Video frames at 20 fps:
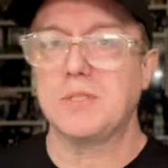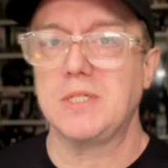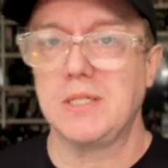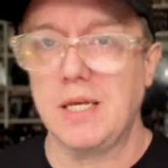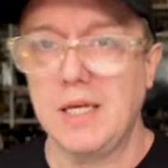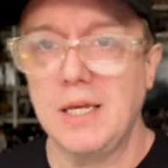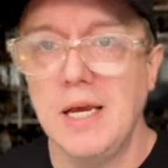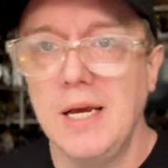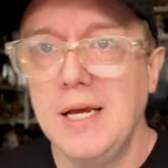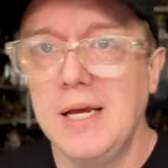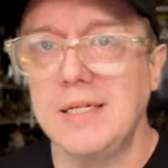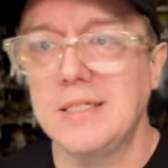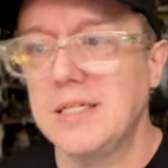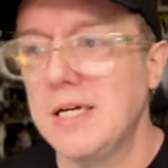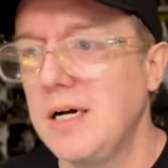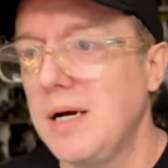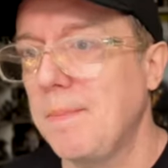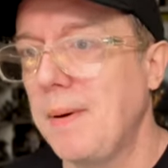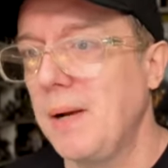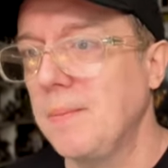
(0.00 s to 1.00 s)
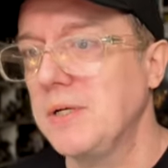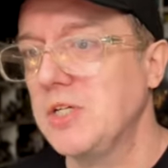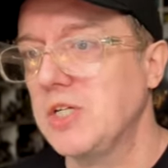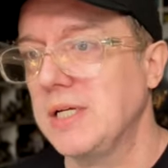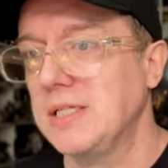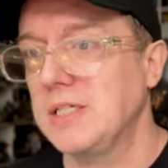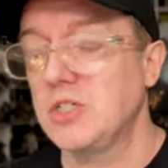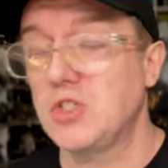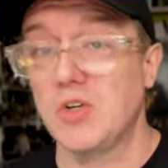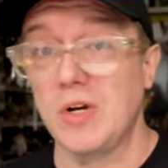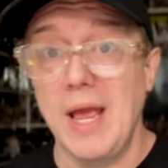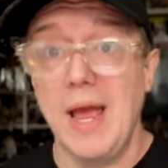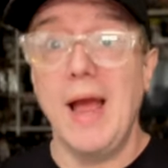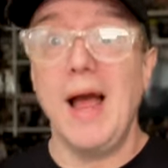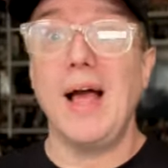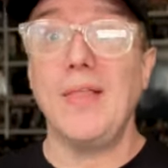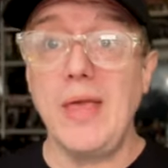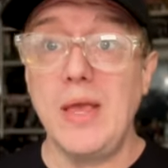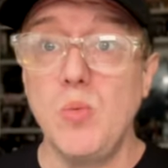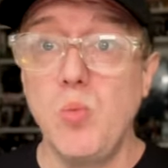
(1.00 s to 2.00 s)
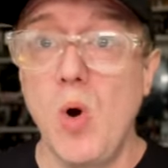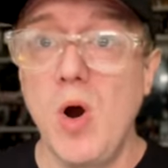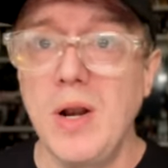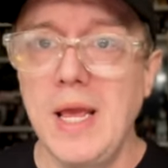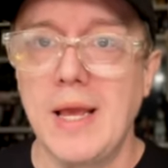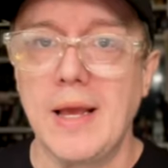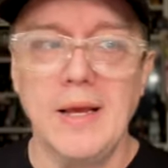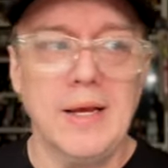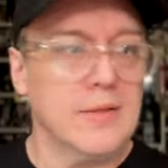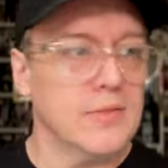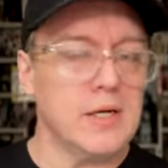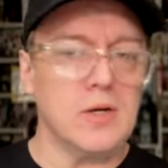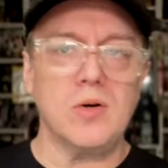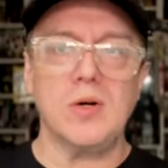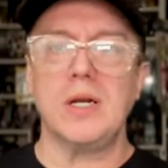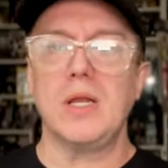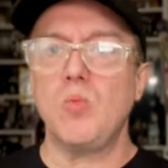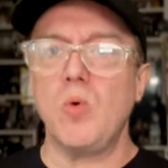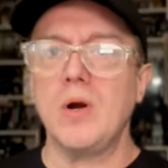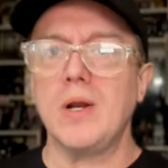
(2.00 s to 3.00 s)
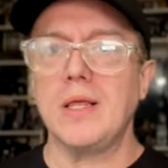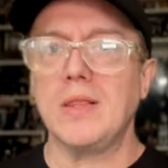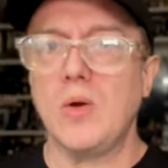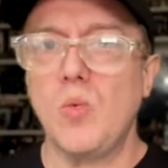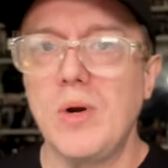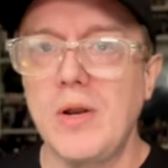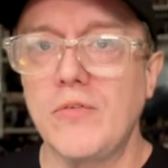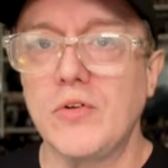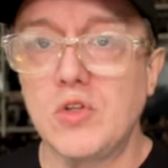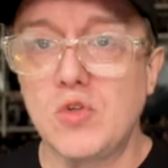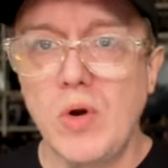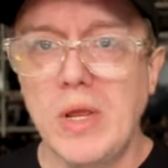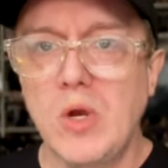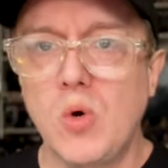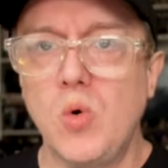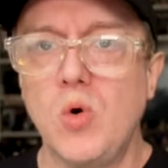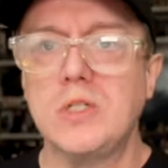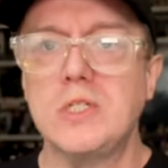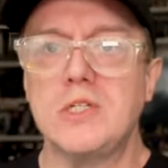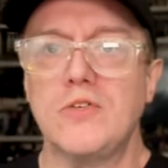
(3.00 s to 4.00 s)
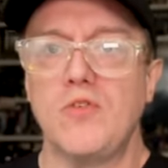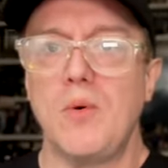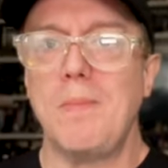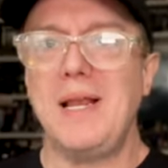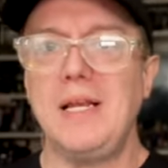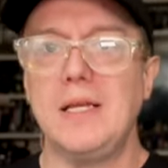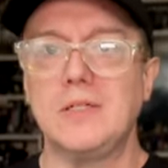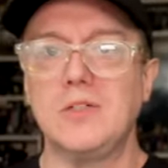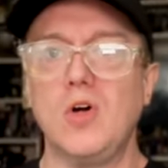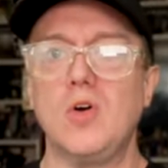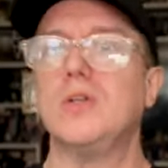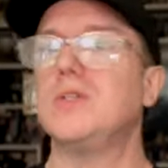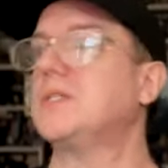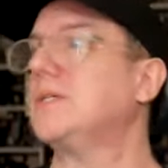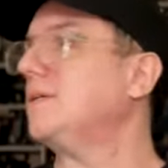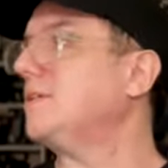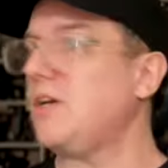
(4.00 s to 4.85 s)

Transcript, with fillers: to the entire publishing industry, and they want it. They not only want it, they want it for three quarters of a million dollars. And